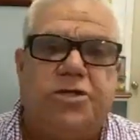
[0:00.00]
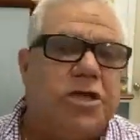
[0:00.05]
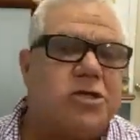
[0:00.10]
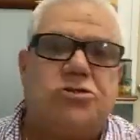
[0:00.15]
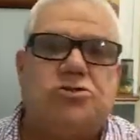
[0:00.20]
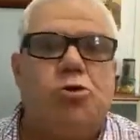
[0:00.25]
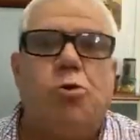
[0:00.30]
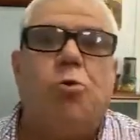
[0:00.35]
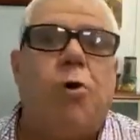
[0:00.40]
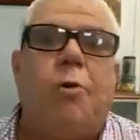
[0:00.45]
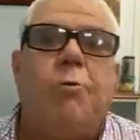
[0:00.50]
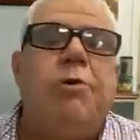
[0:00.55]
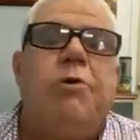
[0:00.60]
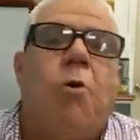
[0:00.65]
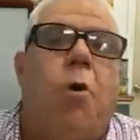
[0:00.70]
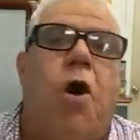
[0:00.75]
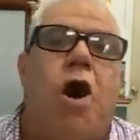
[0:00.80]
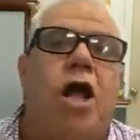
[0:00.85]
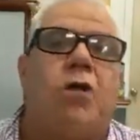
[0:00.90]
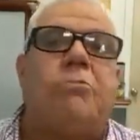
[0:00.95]
we just do
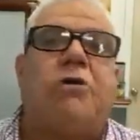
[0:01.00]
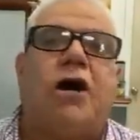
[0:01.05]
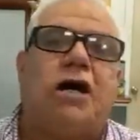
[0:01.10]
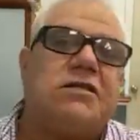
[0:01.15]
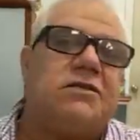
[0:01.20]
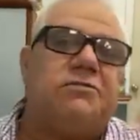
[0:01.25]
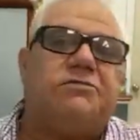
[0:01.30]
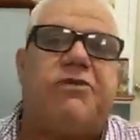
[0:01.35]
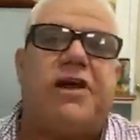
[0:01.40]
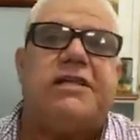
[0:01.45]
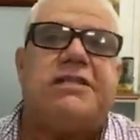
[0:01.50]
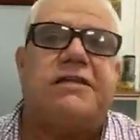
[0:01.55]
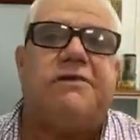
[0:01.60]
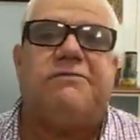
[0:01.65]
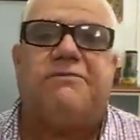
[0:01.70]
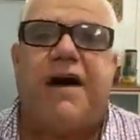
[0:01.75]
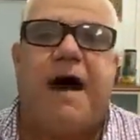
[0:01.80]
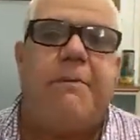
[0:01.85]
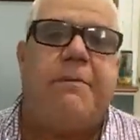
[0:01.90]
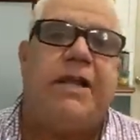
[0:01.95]
what we want because it's
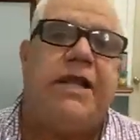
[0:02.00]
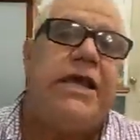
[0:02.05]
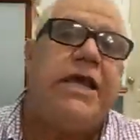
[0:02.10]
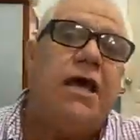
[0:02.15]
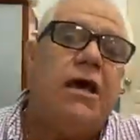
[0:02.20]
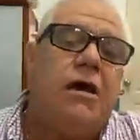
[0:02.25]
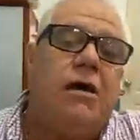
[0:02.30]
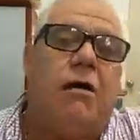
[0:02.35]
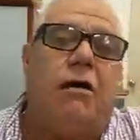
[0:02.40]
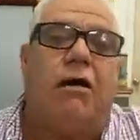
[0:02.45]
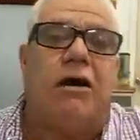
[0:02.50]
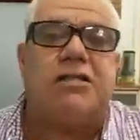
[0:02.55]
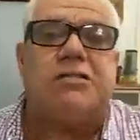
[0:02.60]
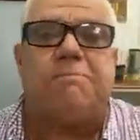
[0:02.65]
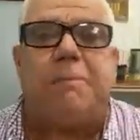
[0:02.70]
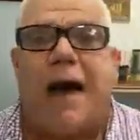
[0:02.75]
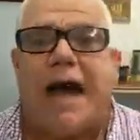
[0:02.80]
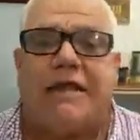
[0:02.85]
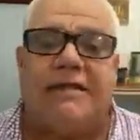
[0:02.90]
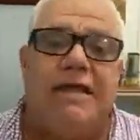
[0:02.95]
friends and family
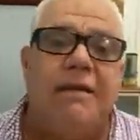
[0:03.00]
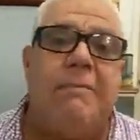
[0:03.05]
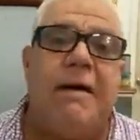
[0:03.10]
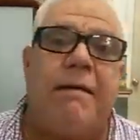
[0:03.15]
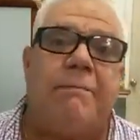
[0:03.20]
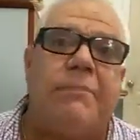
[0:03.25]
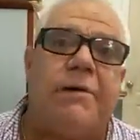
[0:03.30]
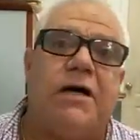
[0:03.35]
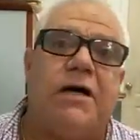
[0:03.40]
or it's party